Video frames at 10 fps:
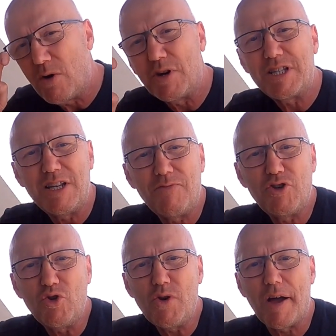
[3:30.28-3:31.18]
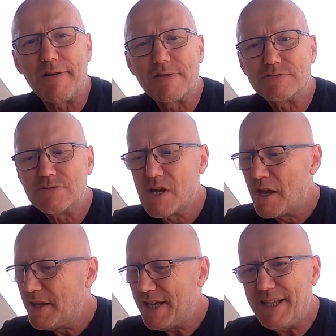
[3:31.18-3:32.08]
Or a tin of tuna.
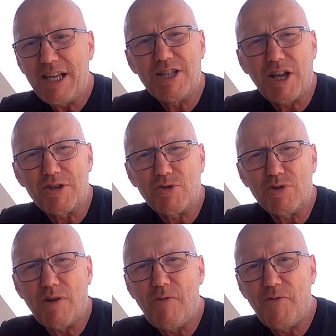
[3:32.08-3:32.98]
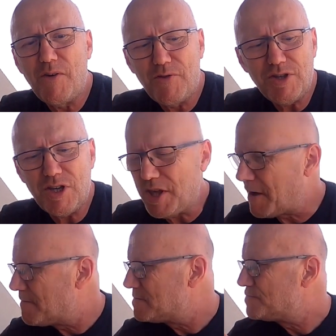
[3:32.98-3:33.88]
It needs that sort of fishy
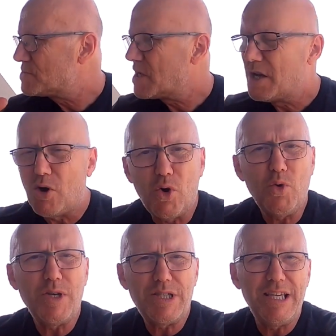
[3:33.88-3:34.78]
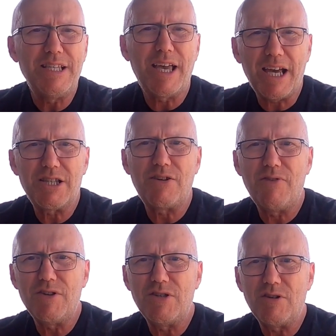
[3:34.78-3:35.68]
thing. Always needs
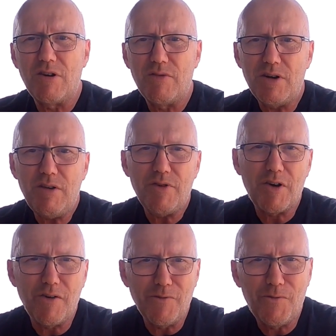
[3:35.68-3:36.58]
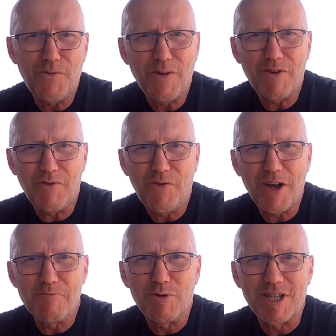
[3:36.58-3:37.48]
extra virgin olive oil if you can
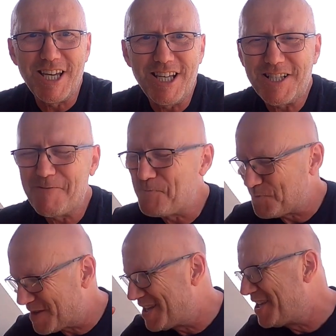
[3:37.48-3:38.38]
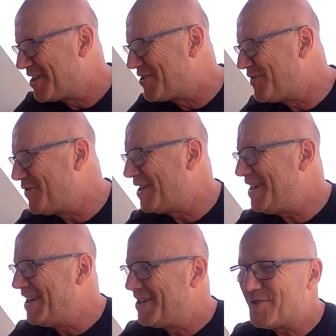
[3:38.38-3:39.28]
find Maltese. Good for
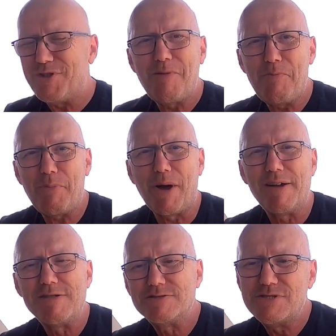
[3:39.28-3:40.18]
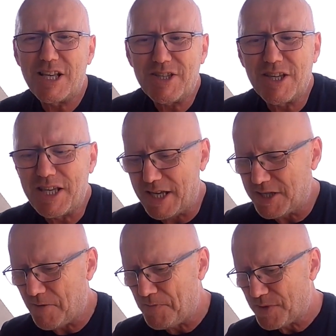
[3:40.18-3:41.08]
you. Salt and pepper. That's to
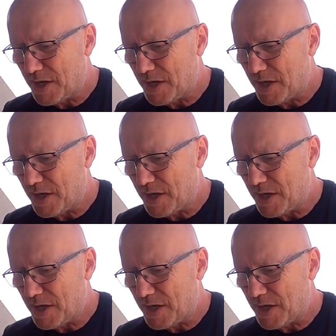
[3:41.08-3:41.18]
taste.